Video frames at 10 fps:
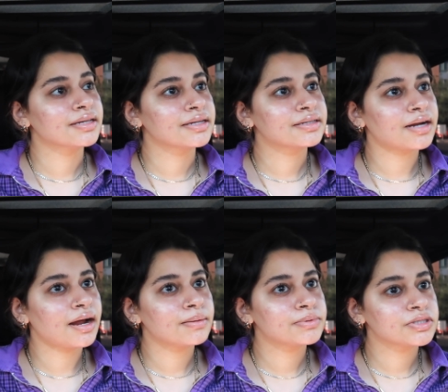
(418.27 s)
Like,
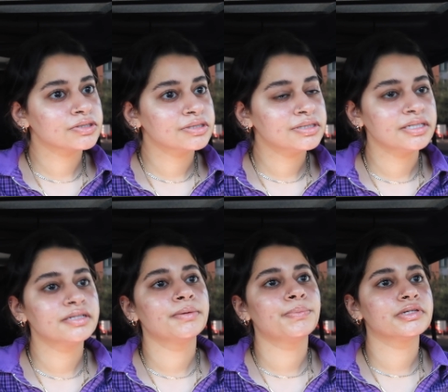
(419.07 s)
absolutely need
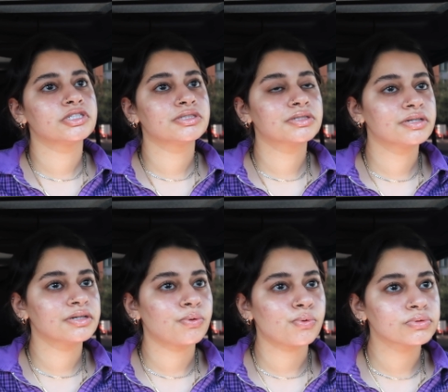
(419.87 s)
it, but she
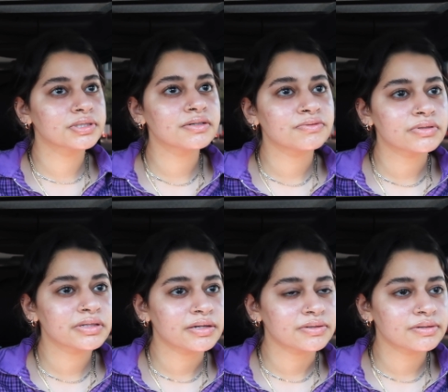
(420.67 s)
couldn't hold it for
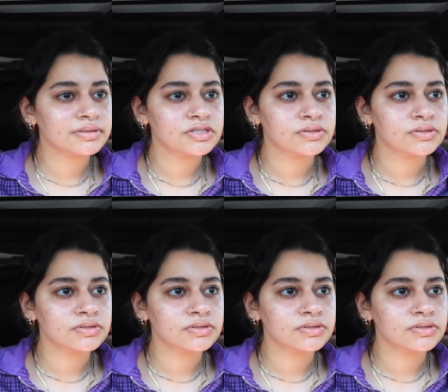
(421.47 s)
that long,